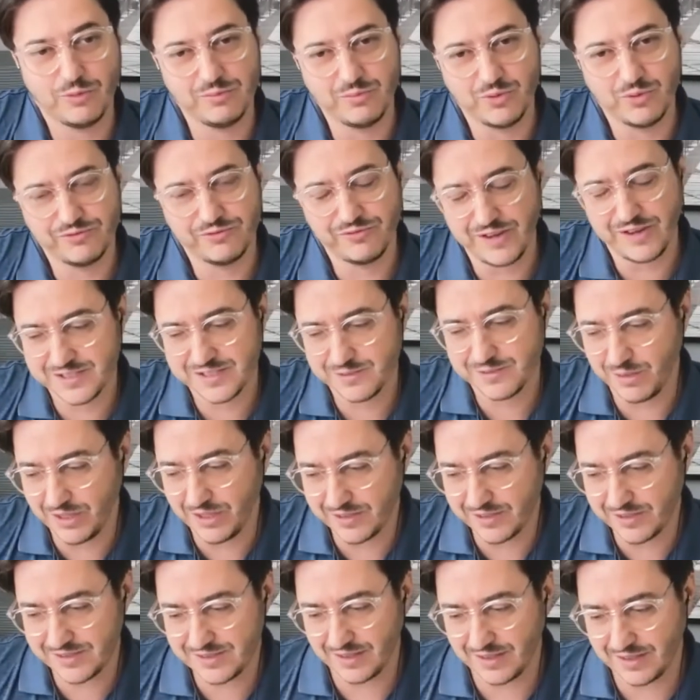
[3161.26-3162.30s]
move fast
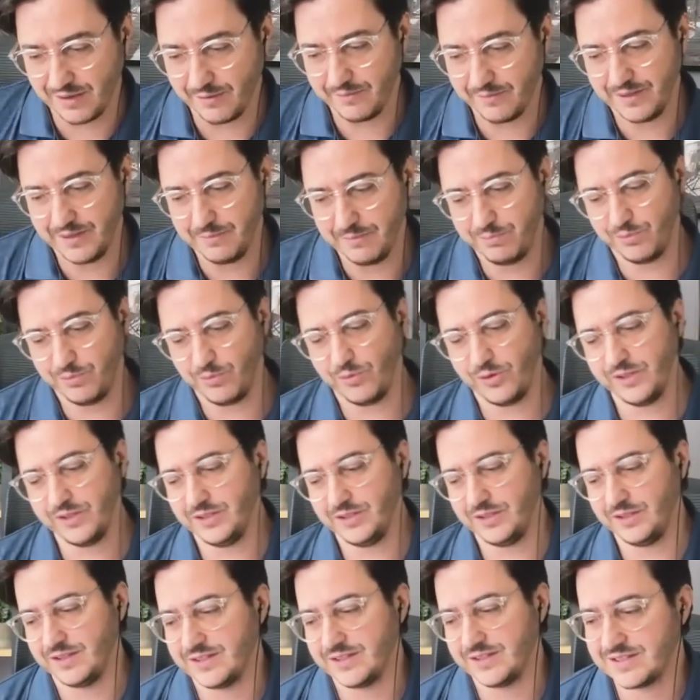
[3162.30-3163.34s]
because the point
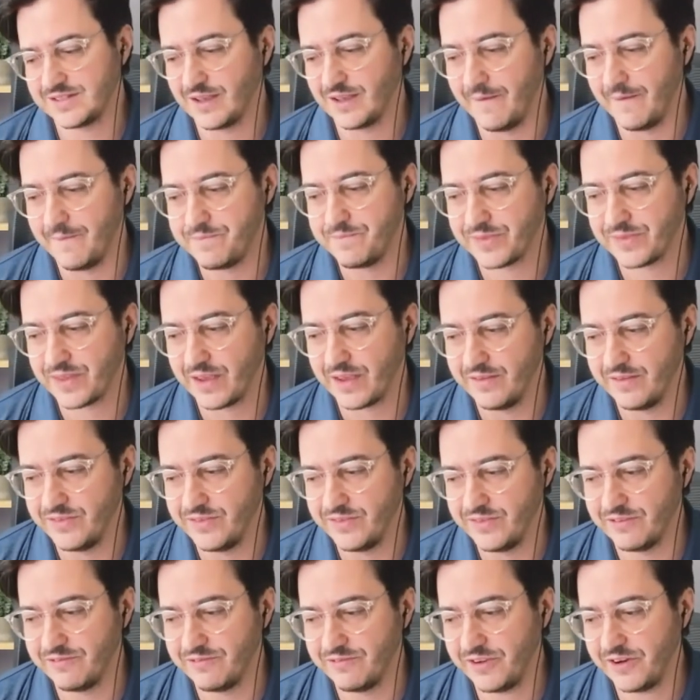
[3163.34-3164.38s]
is
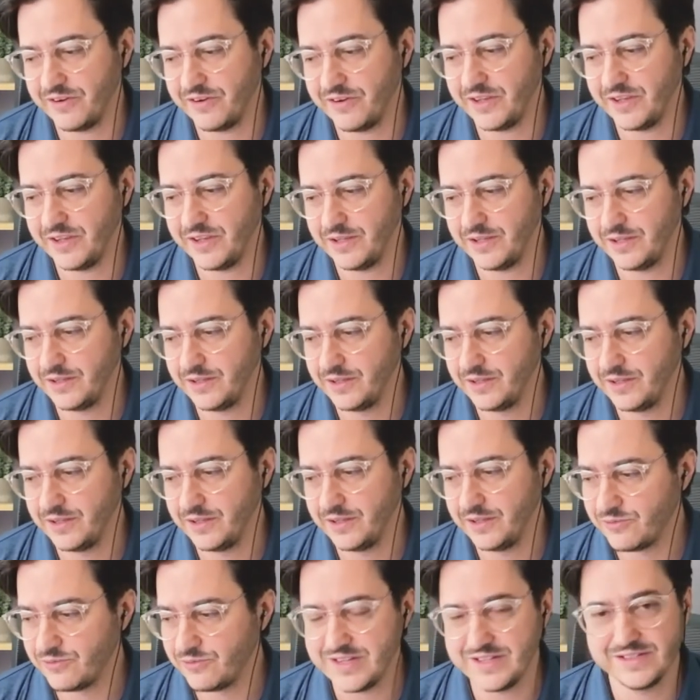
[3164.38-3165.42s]
the very
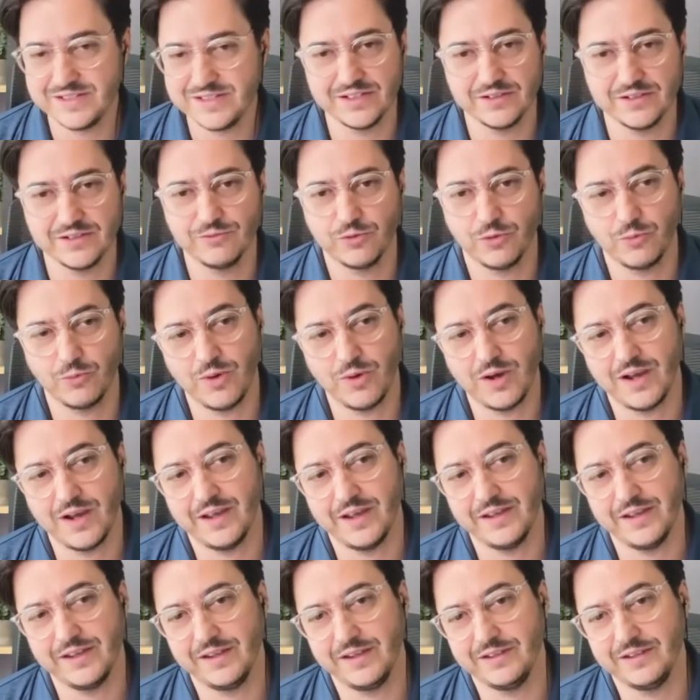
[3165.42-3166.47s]
reason for
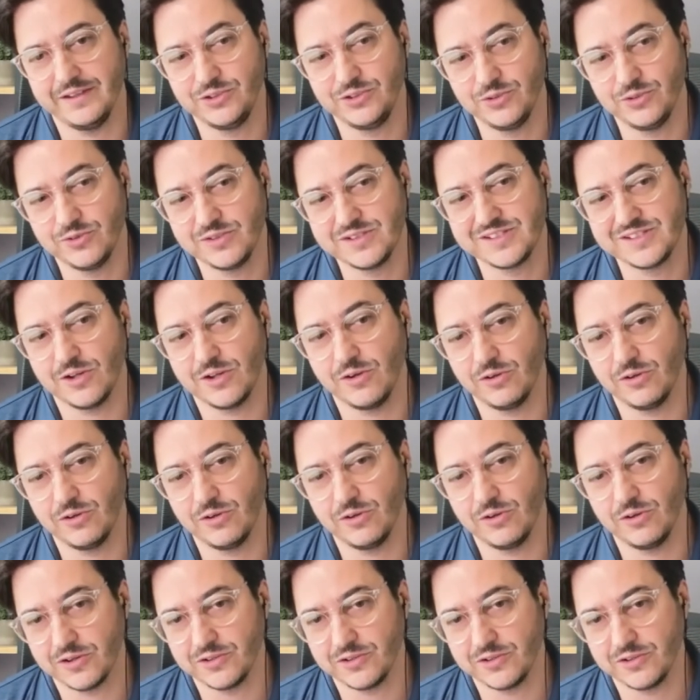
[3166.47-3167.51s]
why it took so
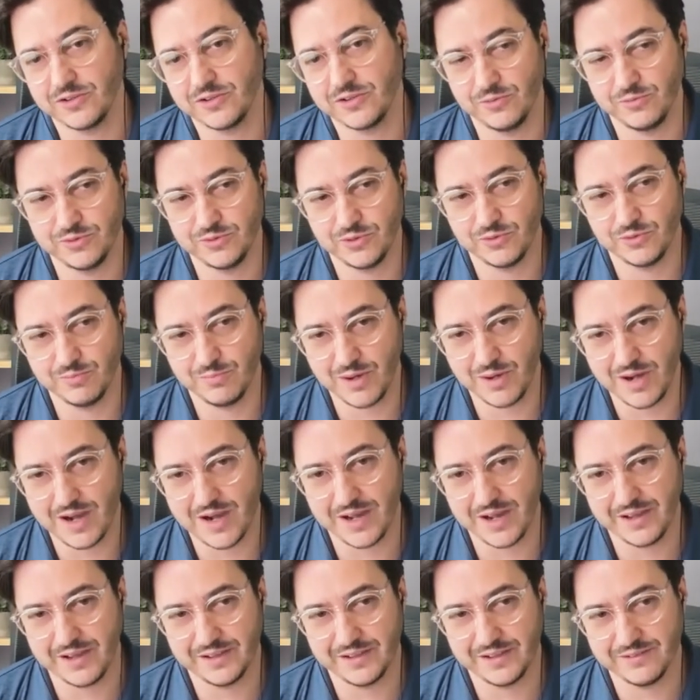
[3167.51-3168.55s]
long to to
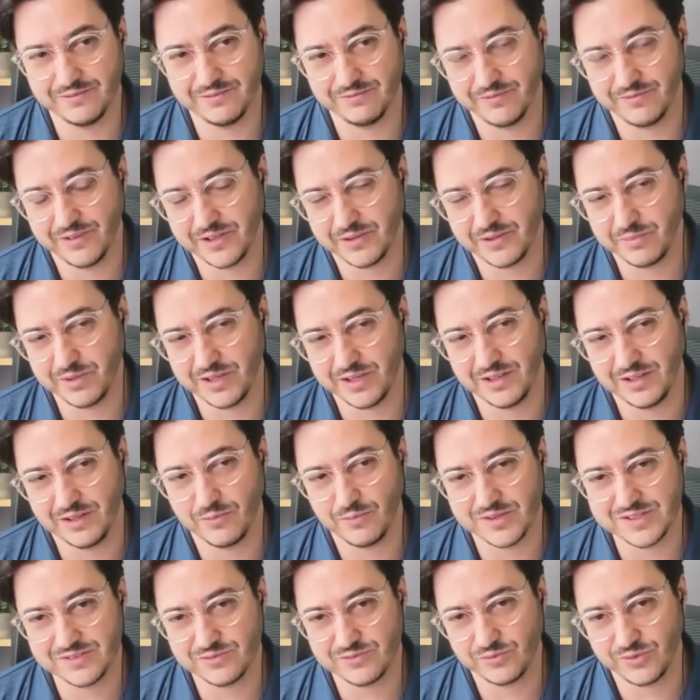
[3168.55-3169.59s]
buy at the very beginning
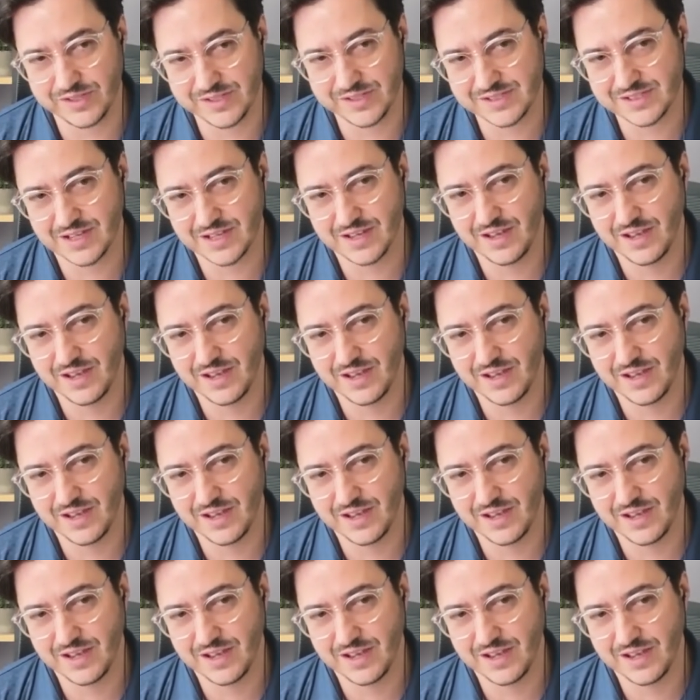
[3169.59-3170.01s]
was risk